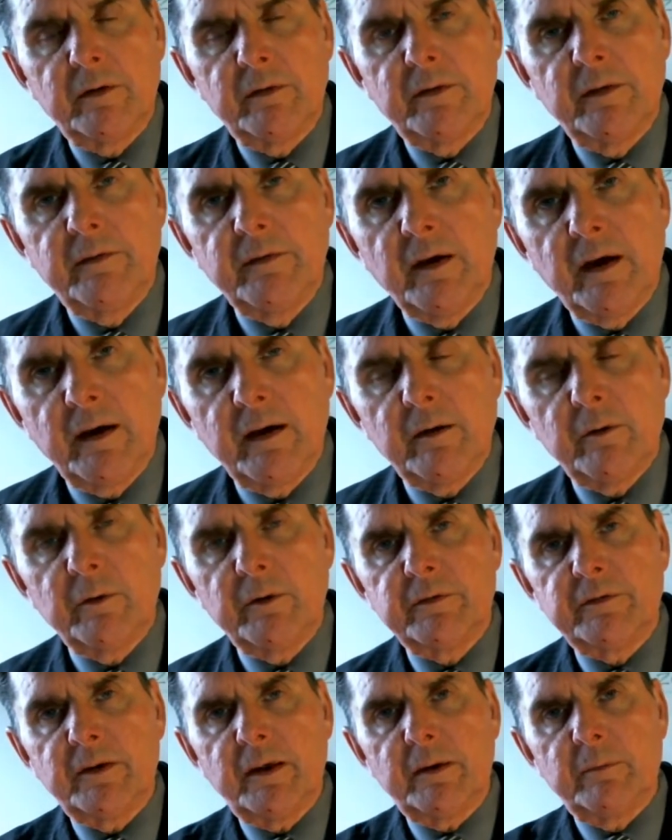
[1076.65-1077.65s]
the Nile
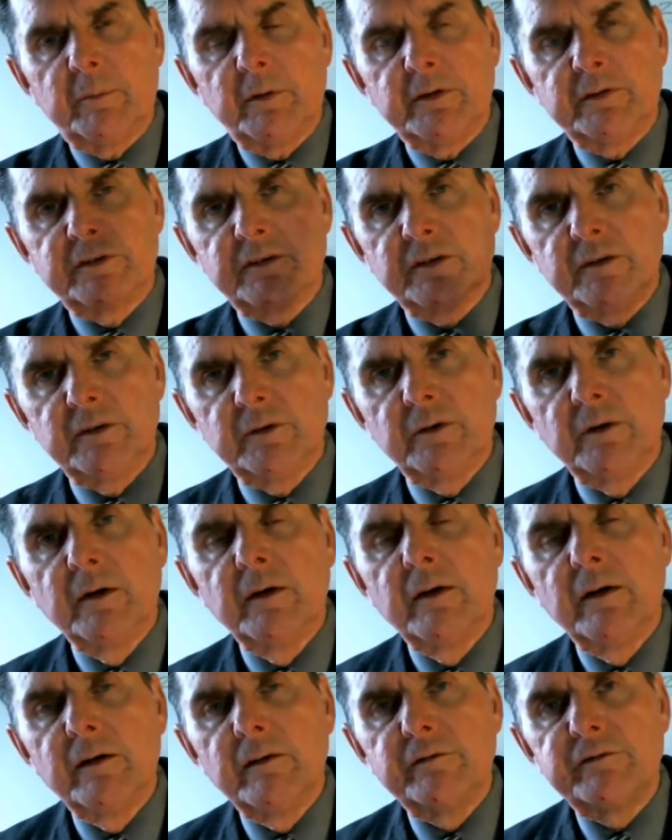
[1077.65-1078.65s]
was able to
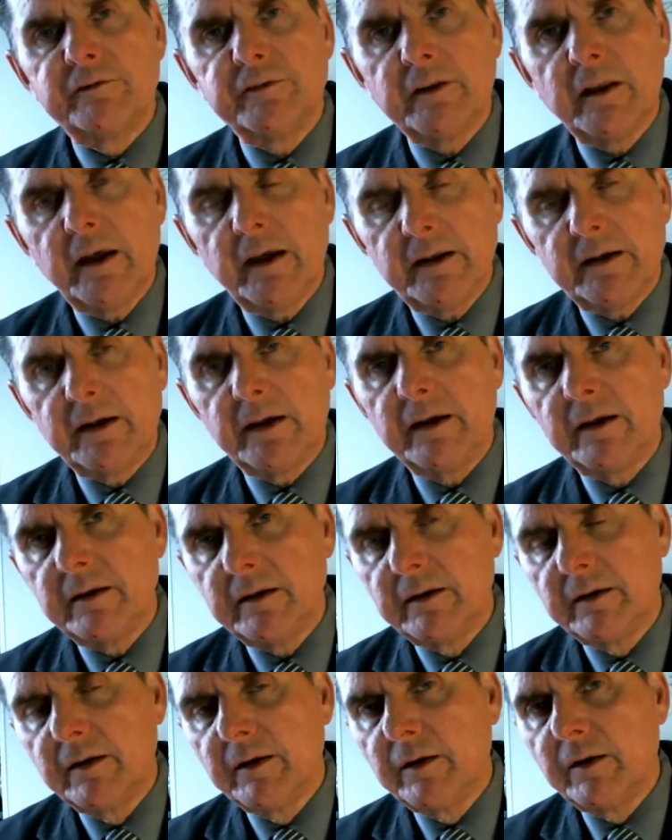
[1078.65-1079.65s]
flood it,